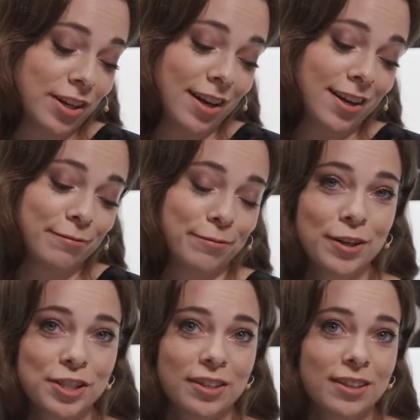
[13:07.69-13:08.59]

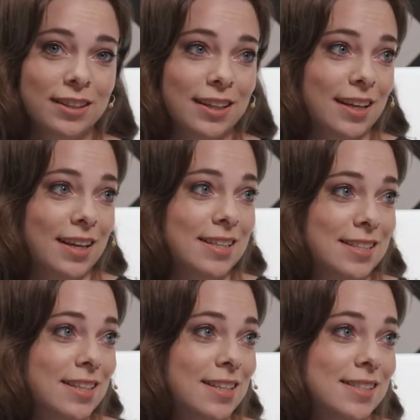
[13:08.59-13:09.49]
Unfortunately,
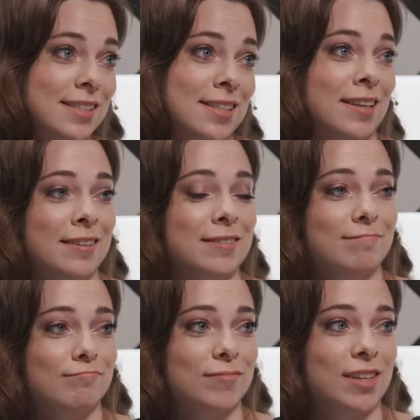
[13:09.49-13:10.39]
didn't
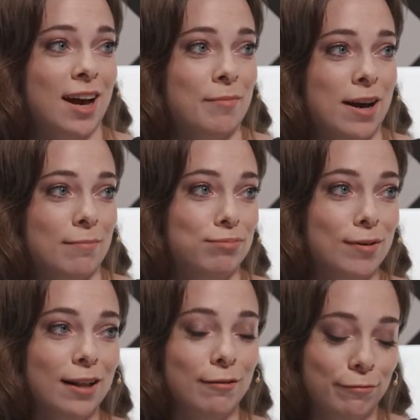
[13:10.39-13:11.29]
come up
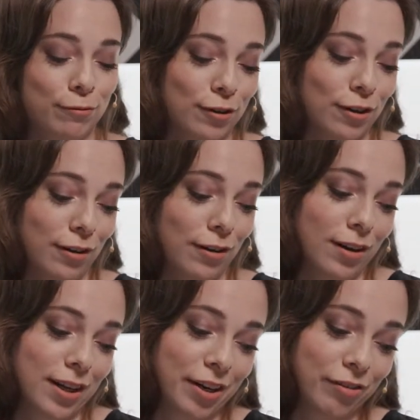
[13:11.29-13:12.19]
well for
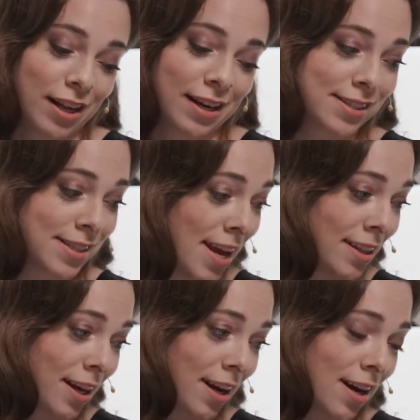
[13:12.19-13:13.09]
Kirill
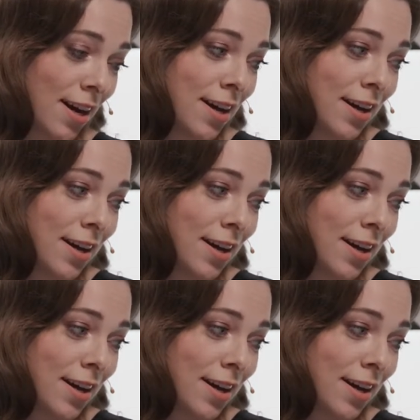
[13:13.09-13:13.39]
Alexeyenko,